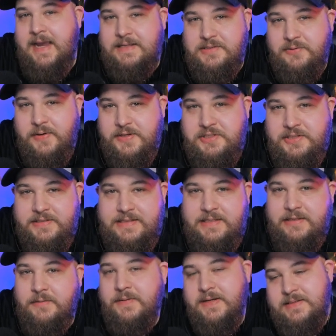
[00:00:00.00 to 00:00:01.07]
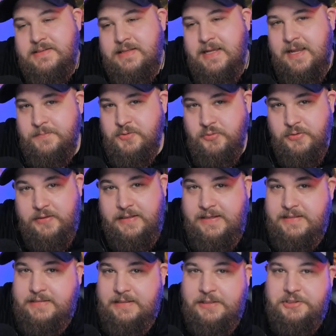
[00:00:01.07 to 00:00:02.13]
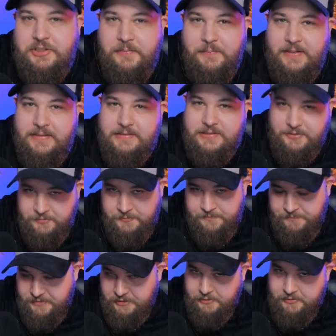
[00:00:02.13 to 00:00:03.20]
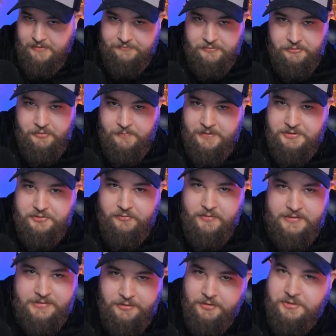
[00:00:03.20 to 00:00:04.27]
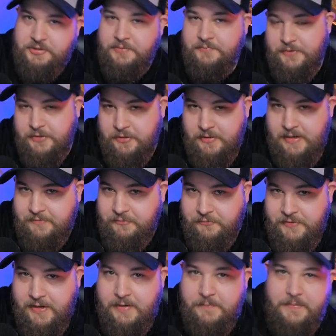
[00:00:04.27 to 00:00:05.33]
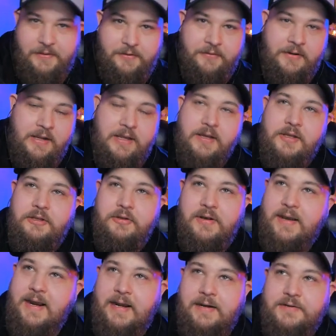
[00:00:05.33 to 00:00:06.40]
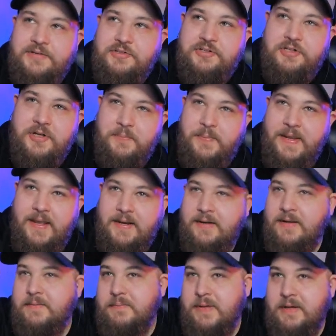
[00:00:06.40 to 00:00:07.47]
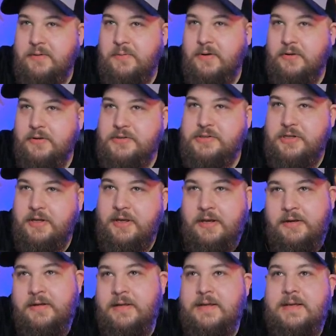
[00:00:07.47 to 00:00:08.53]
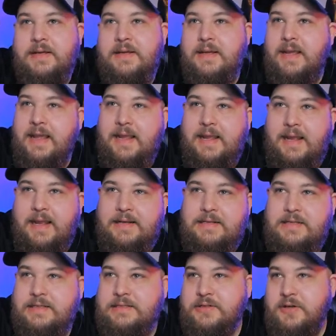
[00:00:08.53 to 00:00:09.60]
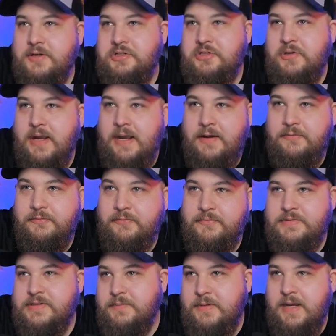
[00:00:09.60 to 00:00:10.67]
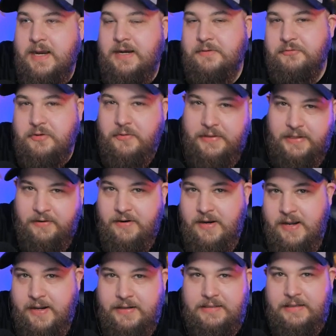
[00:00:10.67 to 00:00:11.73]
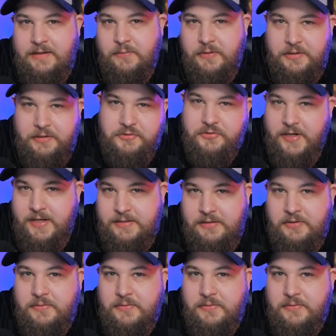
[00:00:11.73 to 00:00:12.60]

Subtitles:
ask questions either, because the game's really easy to jump into. You don't have to do a bunch of research. You don't have to find a build. You can kind of just jump in, pick what looks good, and as long as you have some kind of coherent idea what you're trying to